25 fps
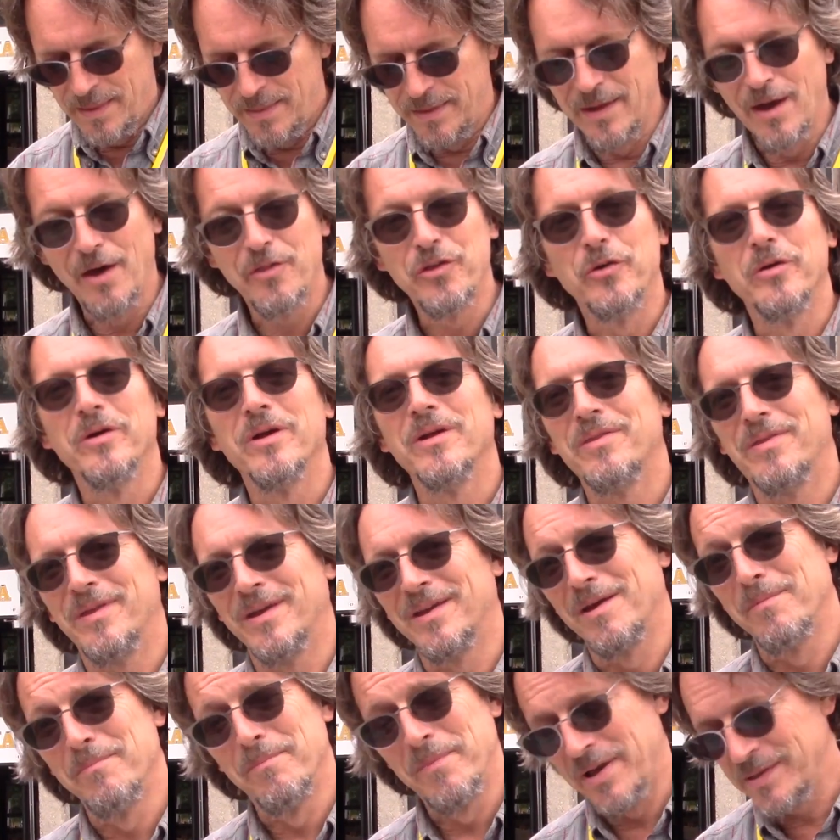The other
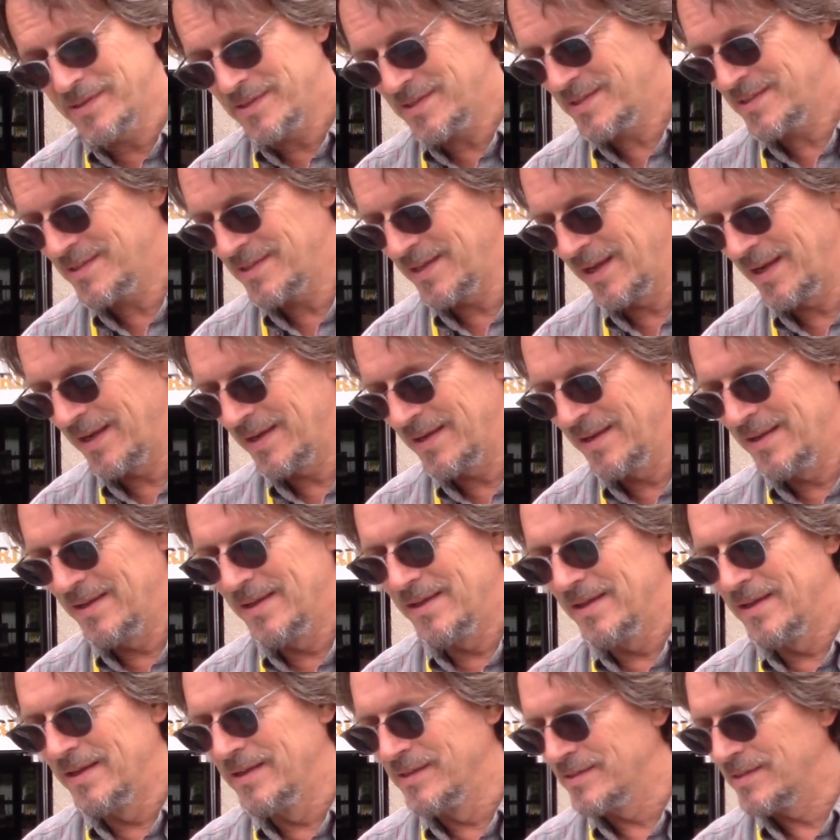thing I must say
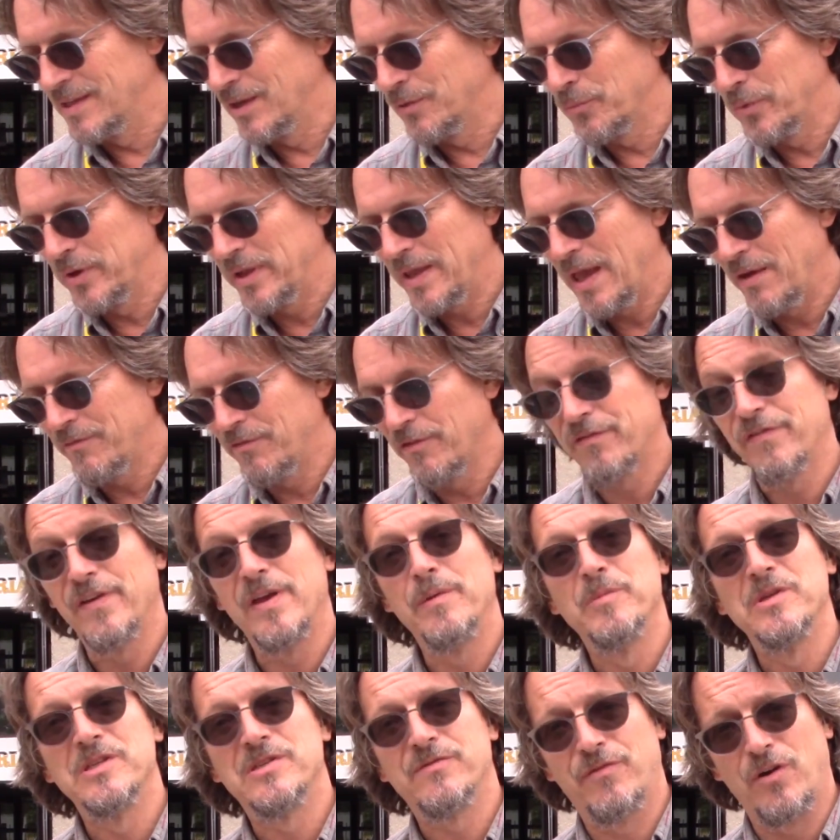is that we have a
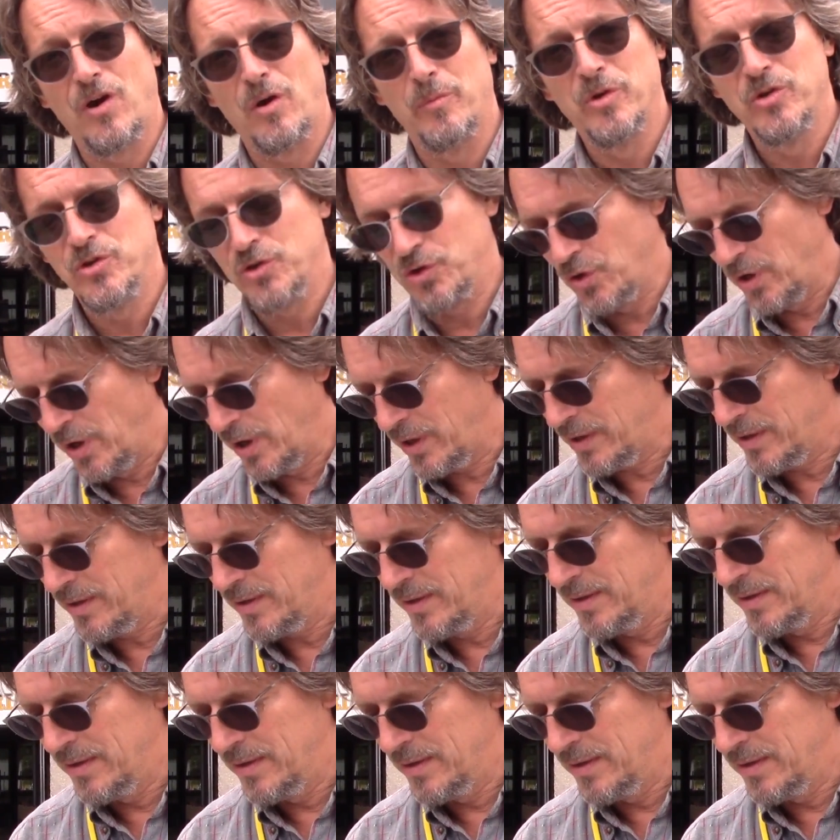famous farmer talk